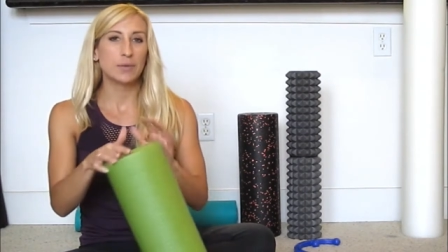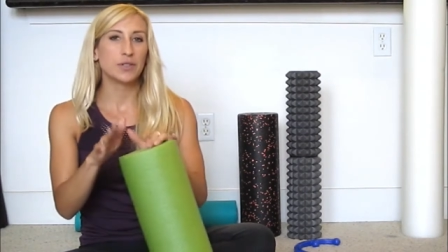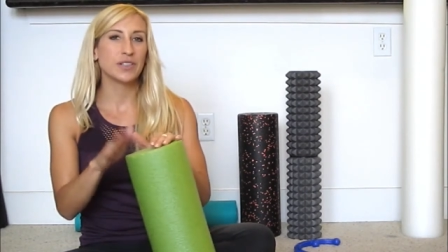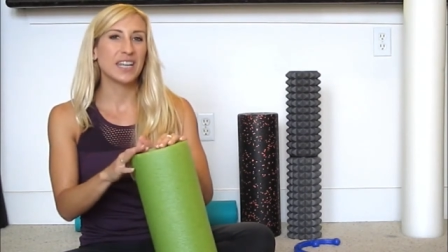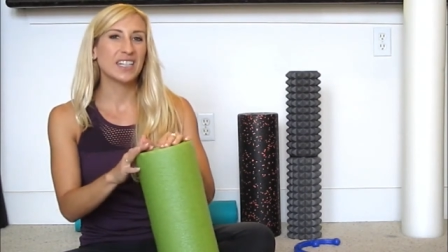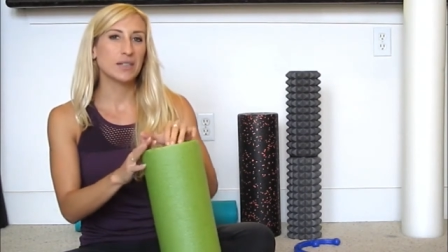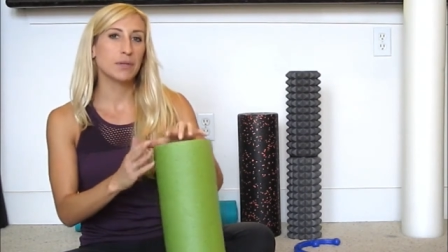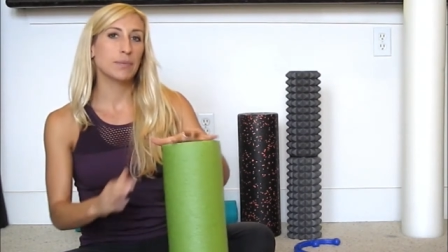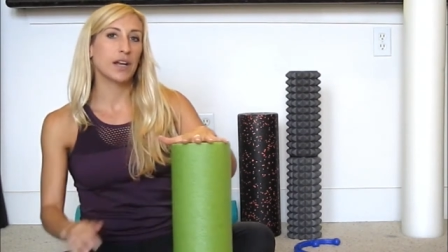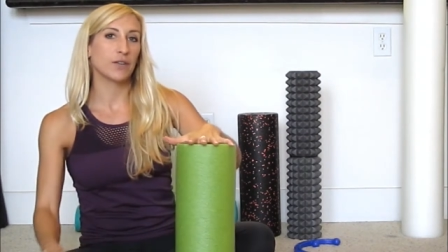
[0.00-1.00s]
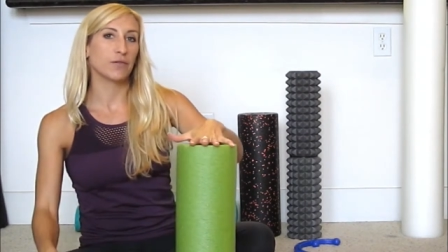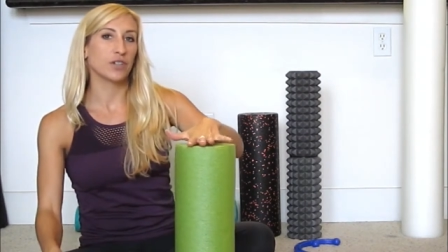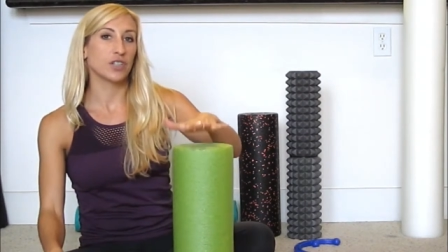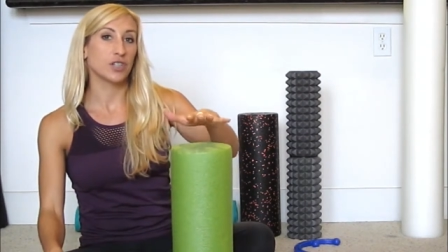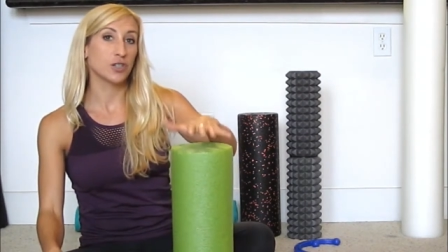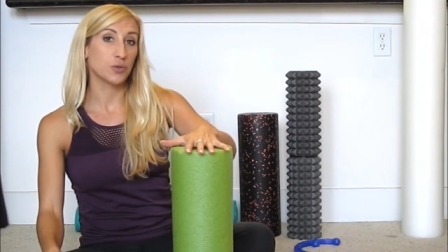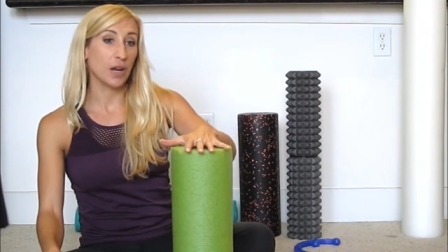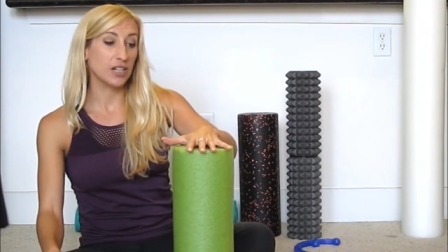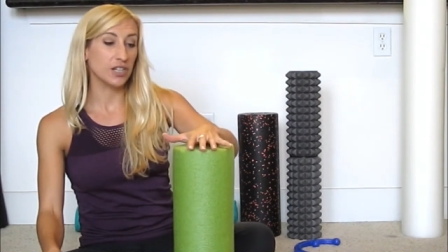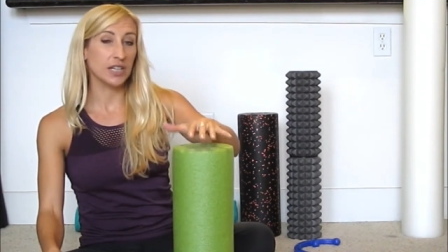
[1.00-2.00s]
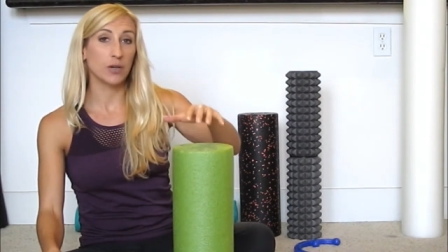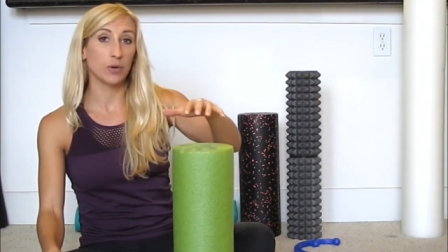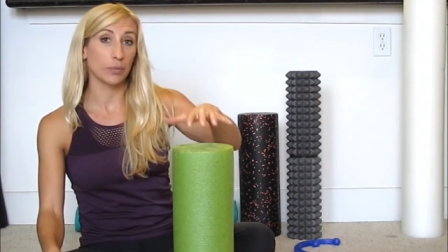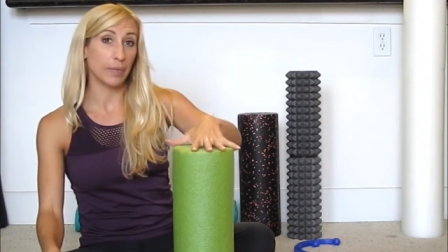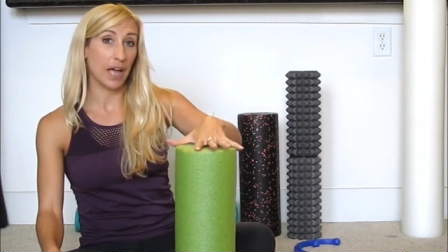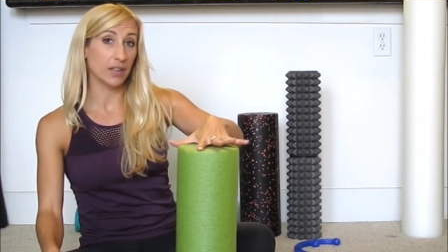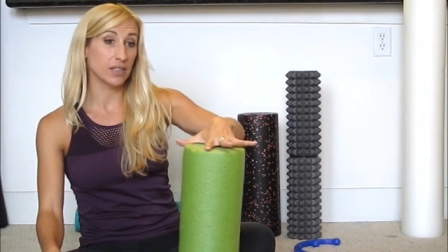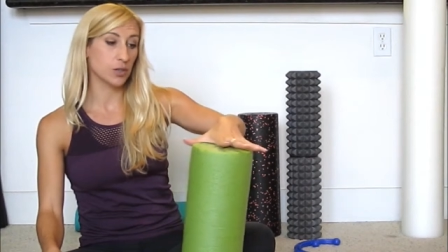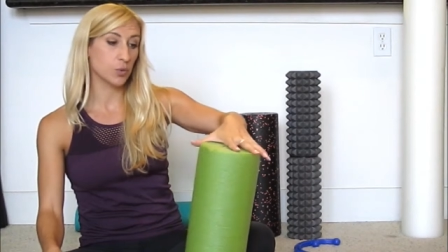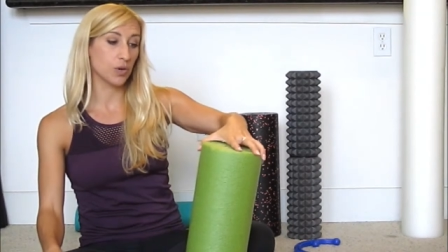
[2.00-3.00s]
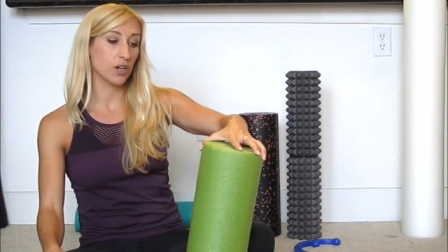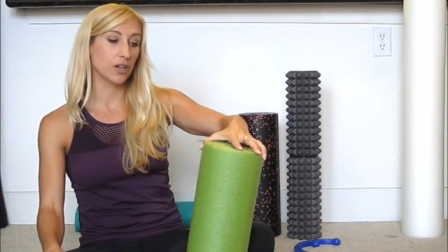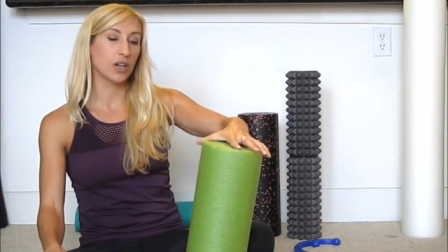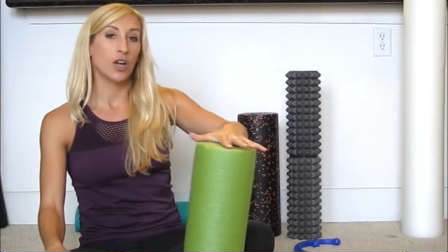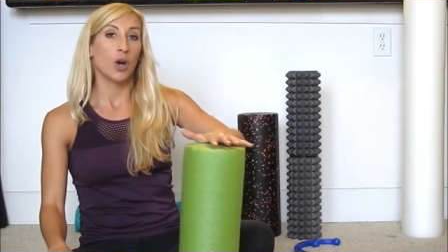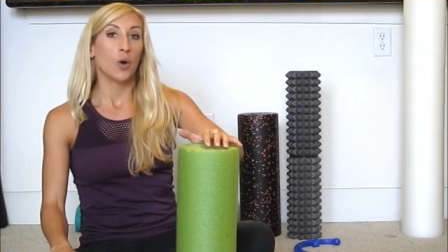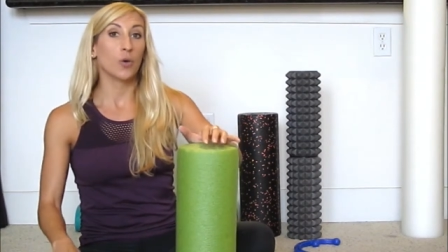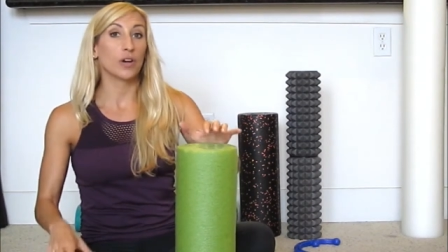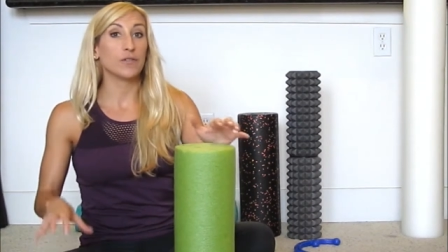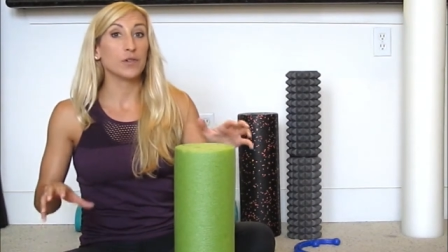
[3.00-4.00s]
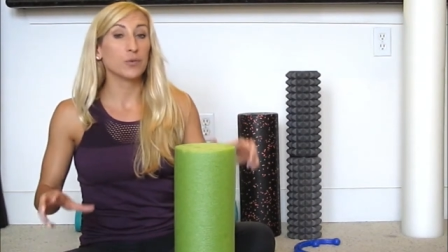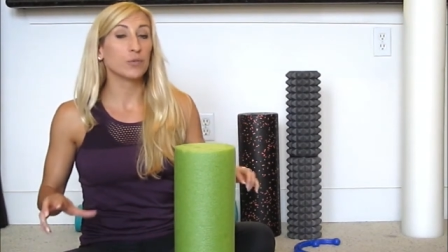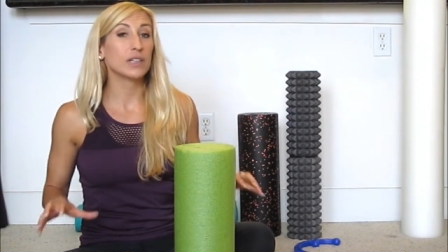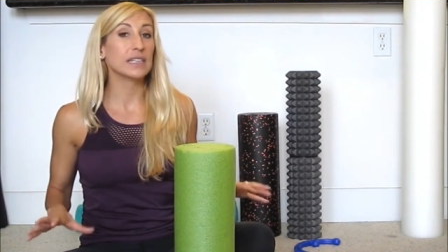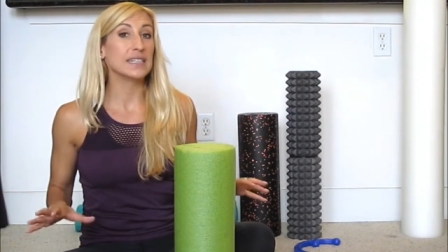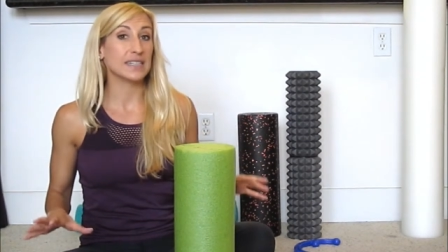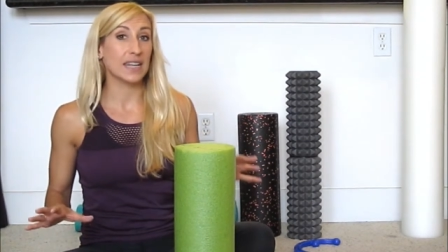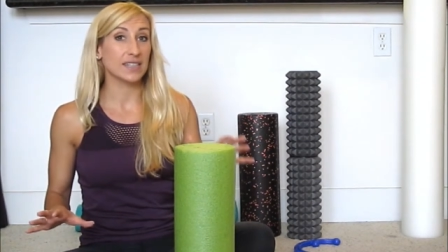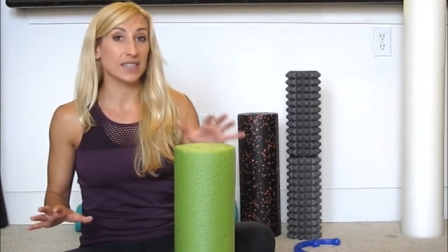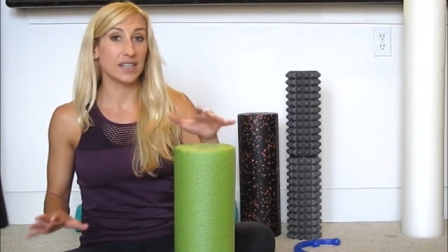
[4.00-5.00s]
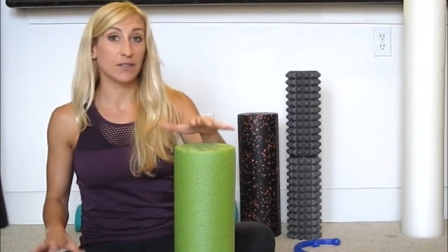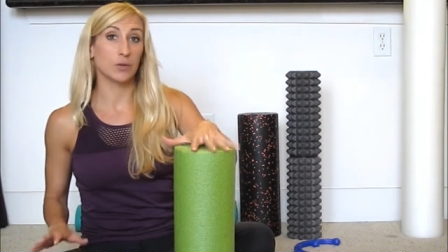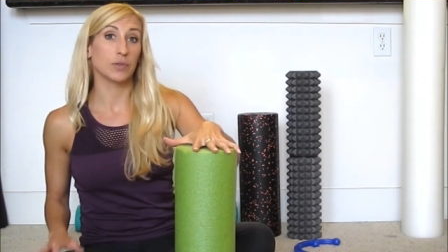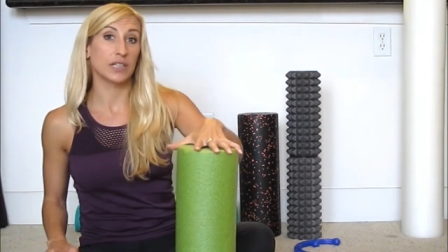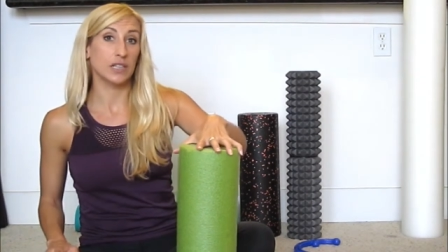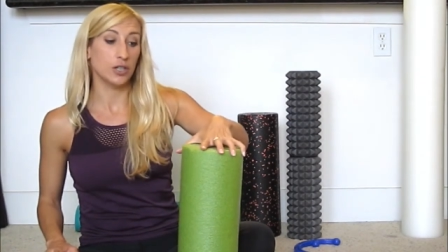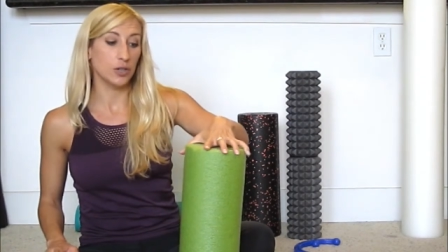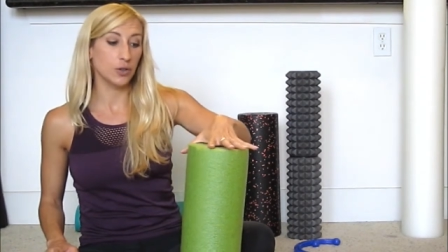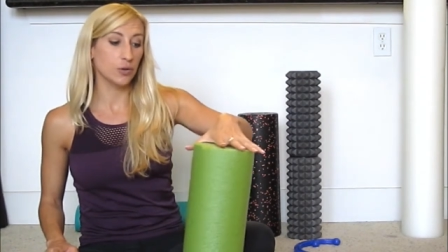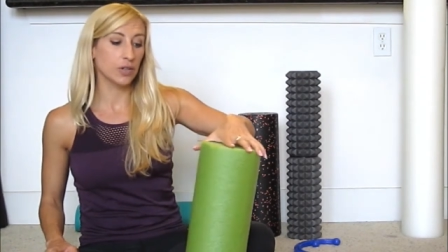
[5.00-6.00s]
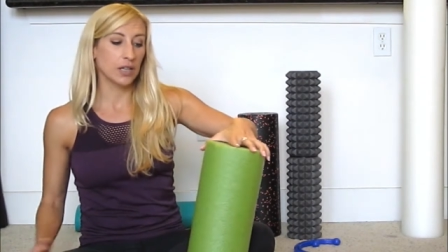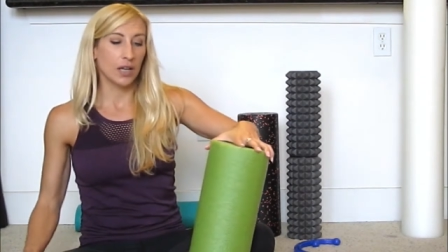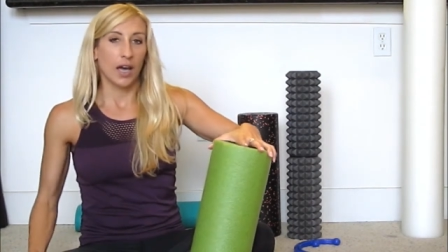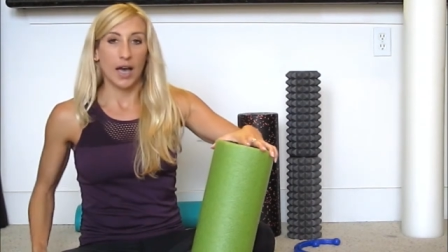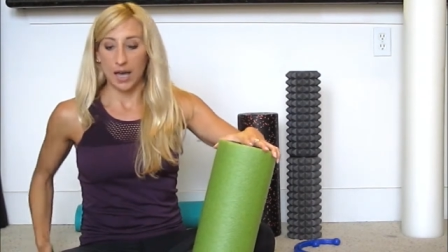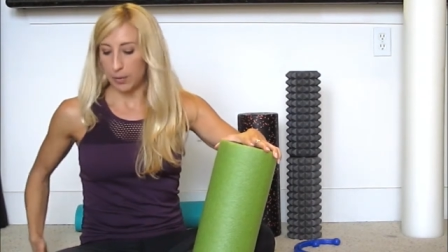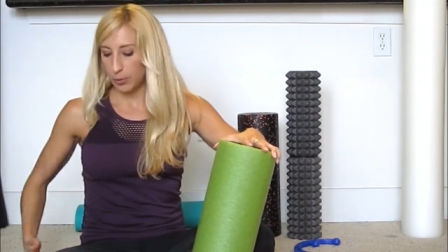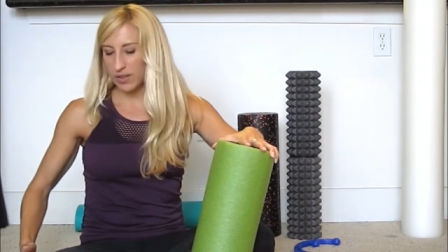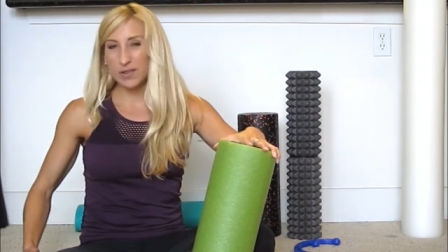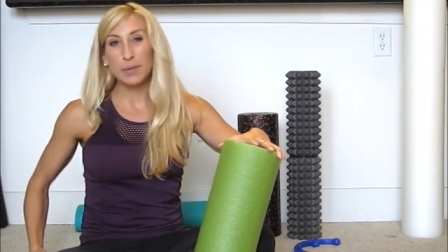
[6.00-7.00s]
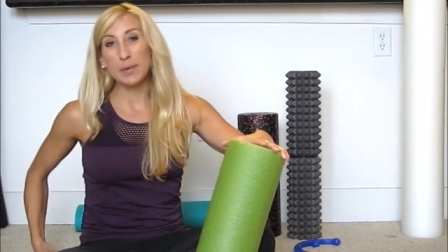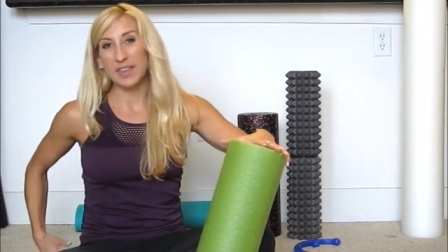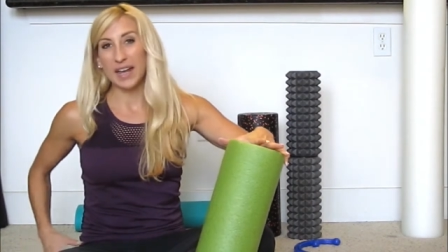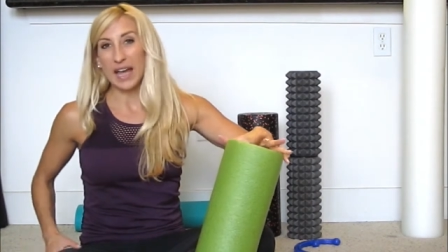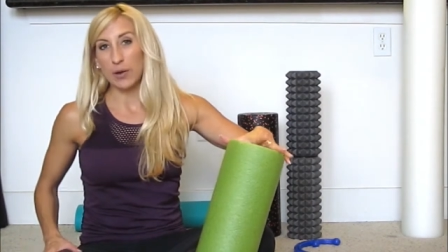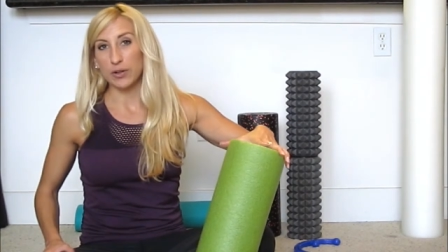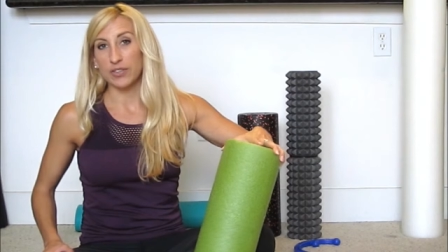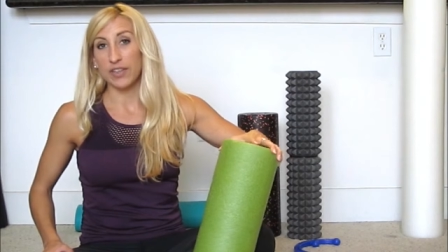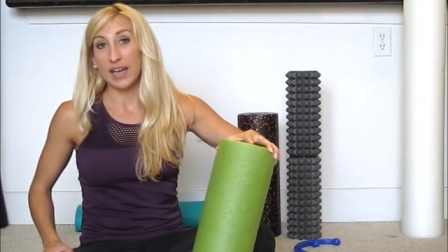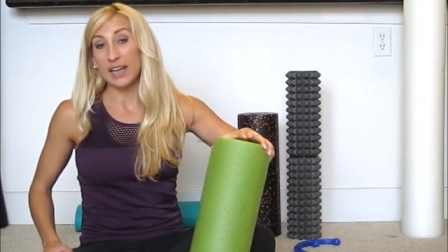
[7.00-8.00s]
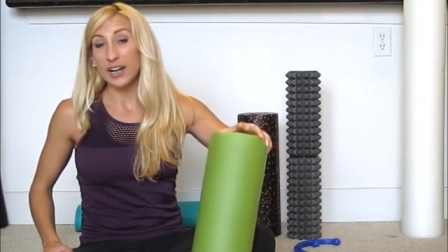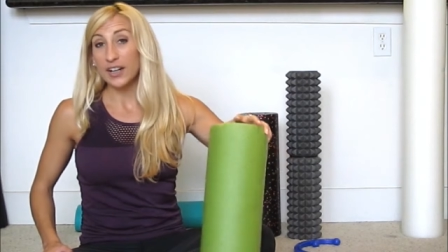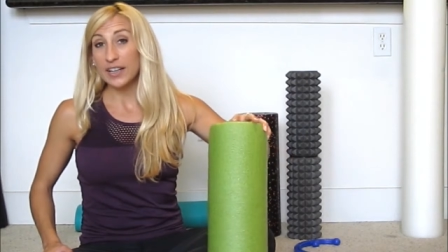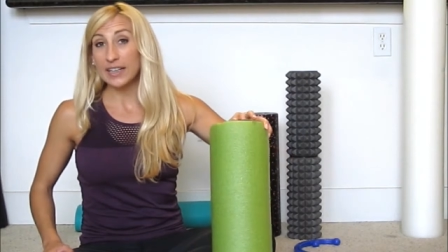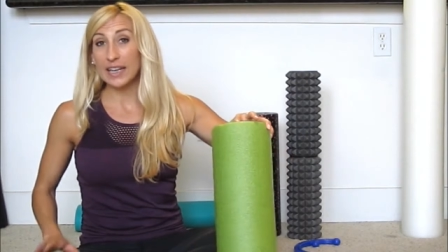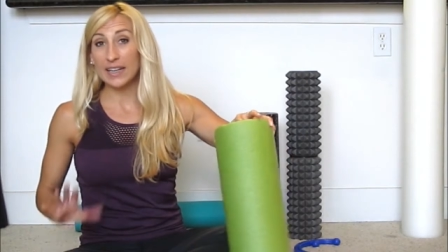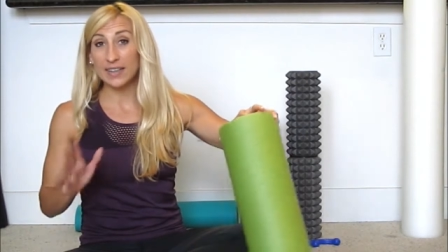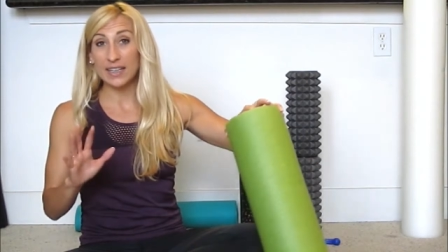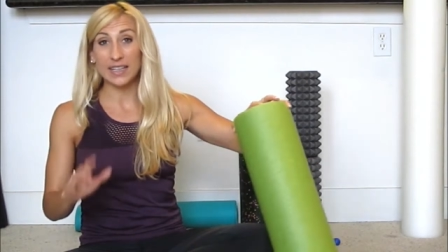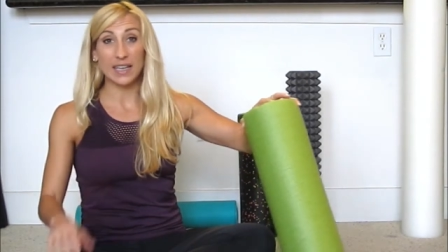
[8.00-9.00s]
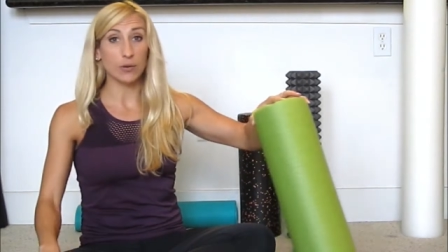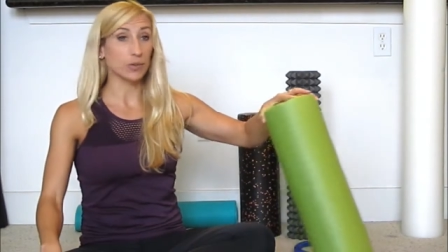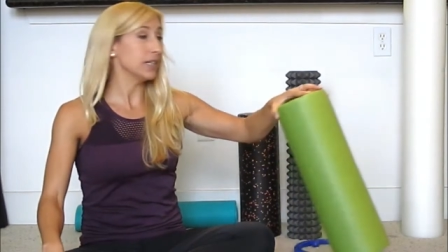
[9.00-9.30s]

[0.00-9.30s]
So it tends to be better for just stretching or balance work, or if you're really sensitive and really new, or even maybe that outer thigh area again that can get